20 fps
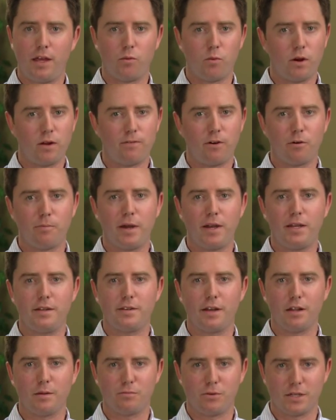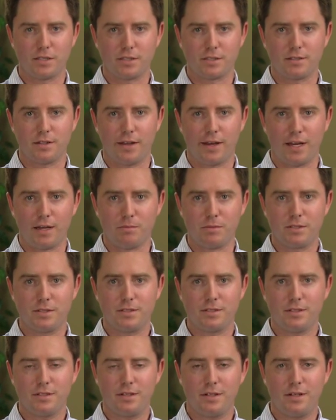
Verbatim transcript: in one of our many Telepresence labs.